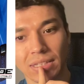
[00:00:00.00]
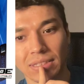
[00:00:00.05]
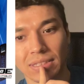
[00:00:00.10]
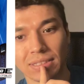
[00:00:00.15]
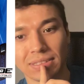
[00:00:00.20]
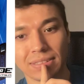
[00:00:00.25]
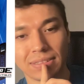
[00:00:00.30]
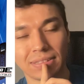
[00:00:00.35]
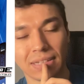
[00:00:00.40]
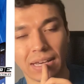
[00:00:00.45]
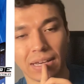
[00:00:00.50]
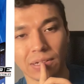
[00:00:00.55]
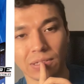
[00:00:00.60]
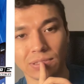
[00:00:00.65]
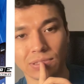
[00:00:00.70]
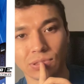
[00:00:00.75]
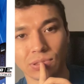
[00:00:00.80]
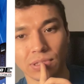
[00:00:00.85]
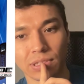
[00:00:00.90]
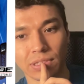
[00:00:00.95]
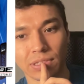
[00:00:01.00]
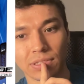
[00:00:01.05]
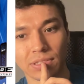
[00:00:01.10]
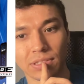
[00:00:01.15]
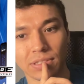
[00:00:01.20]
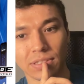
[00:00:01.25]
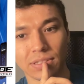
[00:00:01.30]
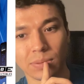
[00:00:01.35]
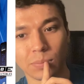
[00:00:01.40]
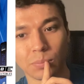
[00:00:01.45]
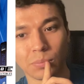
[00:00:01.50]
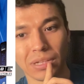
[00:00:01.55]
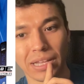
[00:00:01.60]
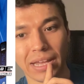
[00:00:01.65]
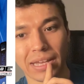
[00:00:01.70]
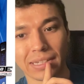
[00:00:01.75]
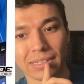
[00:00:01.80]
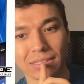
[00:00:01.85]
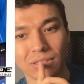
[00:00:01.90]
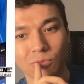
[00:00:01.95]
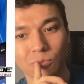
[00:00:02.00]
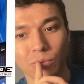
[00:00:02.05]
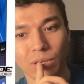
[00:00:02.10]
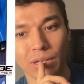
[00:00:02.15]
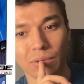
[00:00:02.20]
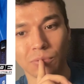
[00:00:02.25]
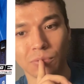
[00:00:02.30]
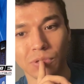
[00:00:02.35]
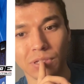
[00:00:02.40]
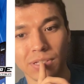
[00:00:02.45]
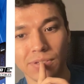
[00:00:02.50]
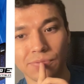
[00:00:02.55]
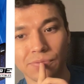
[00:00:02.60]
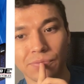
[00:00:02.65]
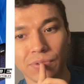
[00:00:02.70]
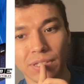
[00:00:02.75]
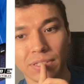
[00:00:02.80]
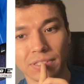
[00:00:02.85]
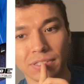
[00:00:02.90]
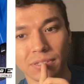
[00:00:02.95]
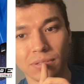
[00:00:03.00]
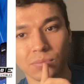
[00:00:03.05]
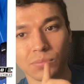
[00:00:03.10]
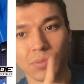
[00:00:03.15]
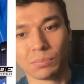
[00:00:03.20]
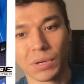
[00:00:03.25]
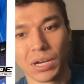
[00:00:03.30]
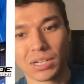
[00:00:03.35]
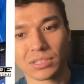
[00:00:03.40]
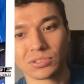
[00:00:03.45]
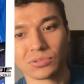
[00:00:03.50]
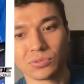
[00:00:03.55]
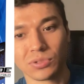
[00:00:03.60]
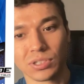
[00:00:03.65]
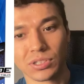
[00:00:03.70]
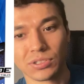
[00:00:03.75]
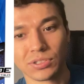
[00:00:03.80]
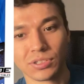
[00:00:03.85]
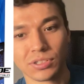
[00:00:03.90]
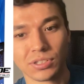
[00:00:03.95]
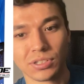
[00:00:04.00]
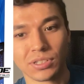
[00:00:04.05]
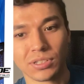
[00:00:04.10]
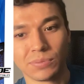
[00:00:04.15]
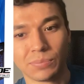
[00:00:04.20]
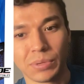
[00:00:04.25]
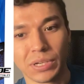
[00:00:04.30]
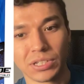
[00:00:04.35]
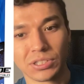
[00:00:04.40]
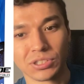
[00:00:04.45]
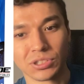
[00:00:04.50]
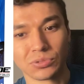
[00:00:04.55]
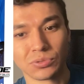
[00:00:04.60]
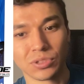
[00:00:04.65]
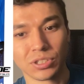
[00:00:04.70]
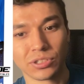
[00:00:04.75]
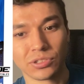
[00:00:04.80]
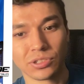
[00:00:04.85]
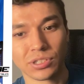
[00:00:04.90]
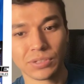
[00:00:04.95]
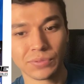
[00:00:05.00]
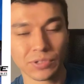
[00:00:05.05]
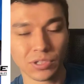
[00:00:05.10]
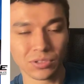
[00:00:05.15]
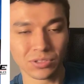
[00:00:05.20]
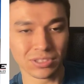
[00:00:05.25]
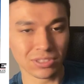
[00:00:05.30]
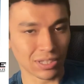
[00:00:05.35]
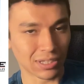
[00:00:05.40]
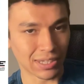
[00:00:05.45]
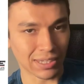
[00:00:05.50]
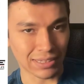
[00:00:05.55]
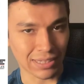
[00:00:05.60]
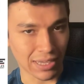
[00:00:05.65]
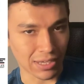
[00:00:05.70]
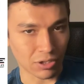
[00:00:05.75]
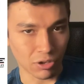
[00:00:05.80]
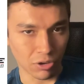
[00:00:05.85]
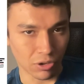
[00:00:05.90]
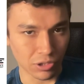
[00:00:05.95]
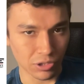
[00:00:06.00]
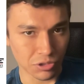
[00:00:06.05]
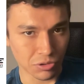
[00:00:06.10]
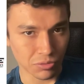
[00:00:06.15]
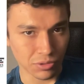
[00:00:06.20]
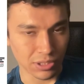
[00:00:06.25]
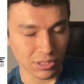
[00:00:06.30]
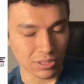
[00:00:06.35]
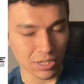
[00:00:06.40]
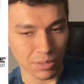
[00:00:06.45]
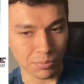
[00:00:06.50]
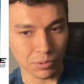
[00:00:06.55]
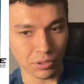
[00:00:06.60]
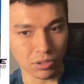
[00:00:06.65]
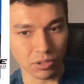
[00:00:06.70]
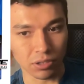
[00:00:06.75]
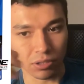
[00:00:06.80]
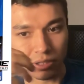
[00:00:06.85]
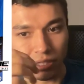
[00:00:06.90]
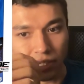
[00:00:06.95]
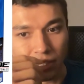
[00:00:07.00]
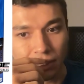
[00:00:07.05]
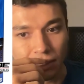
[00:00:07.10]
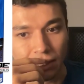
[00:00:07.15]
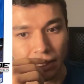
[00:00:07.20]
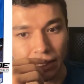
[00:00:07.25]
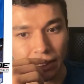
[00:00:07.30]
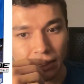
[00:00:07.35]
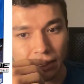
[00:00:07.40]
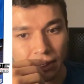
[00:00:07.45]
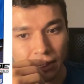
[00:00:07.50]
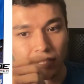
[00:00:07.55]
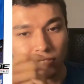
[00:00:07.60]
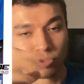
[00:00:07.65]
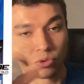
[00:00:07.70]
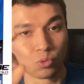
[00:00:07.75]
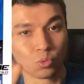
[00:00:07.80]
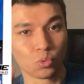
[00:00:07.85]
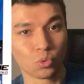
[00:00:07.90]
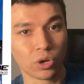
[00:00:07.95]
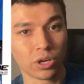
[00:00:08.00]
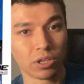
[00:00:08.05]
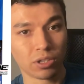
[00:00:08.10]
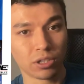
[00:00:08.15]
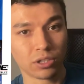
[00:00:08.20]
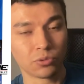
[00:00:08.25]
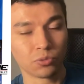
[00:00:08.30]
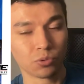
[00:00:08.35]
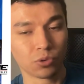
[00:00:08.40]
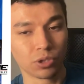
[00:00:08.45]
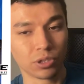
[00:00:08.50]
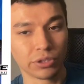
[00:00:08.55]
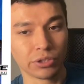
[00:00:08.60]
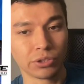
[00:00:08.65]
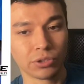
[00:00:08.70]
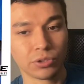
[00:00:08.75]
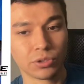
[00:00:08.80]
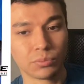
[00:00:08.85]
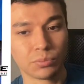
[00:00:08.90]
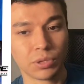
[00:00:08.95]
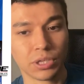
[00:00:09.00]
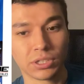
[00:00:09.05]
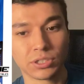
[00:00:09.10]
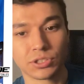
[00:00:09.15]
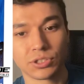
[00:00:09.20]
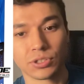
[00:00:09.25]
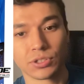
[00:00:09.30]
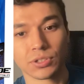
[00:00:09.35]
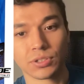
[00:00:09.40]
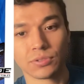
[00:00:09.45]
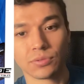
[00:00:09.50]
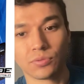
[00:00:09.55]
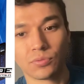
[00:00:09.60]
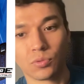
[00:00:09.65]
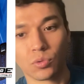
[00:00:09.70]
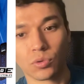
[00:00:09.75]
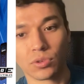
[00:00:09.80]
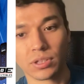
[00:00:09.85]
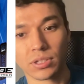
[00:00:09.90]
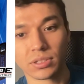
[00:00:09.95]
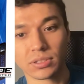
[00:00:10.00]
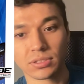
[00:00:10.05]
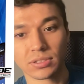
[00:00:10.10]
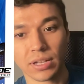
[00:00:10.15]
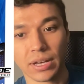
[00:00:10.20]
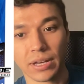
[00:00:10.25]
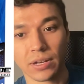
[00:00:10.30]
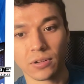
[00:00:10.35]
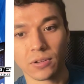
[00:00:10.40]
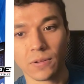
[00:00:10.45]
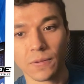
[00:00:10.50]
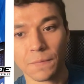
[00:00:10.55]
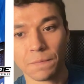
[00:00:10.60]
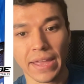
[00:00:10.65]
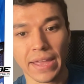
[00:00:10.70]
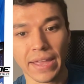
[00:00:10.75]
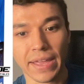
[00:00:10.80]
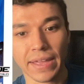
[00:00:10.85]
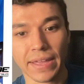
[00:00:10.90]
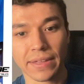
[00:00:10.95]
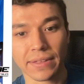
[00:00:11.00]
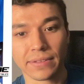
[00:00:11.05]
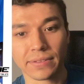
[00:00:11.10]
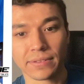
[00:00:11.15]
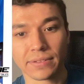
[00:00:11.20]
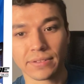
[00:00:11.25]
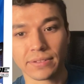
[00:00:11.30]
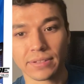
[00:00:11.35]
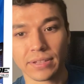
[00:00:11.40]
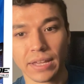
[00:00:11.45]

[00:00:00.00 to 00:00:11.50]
this attire is really good. The black and the red really fits him. The box is really good. The picture is really good, even though it's not like that cartoony type of look that I like. It's a really, really good picture for this style. And